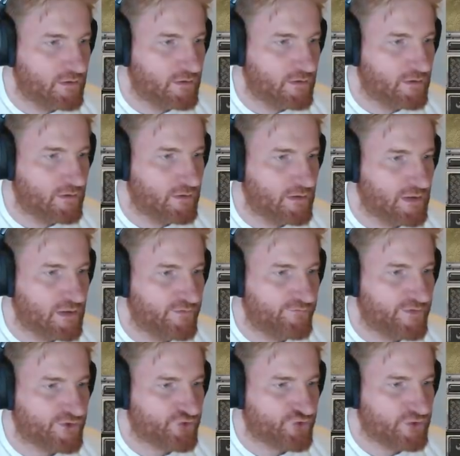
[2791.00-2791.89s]

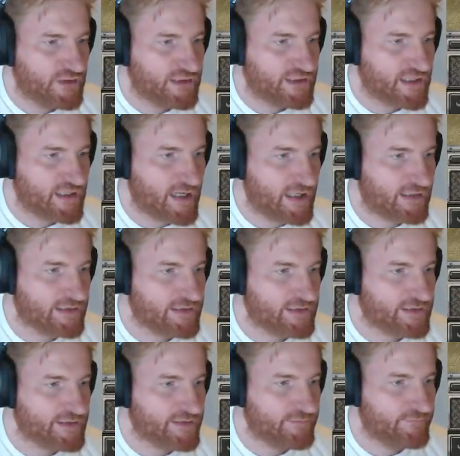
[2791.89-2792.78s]
infantry
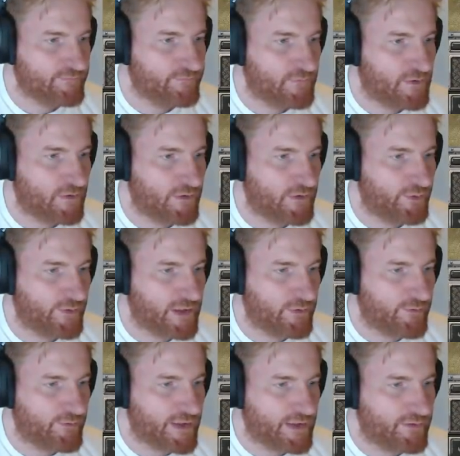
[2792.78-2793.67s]
attacks all the way
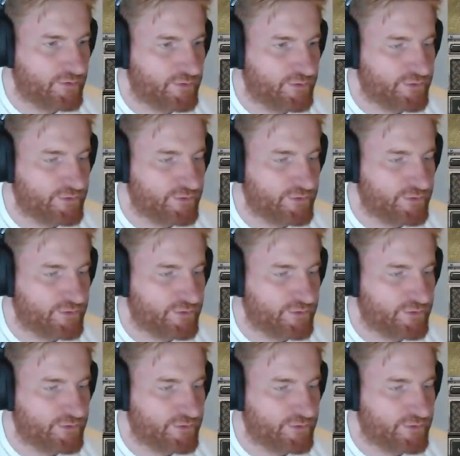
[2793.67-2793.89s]
around.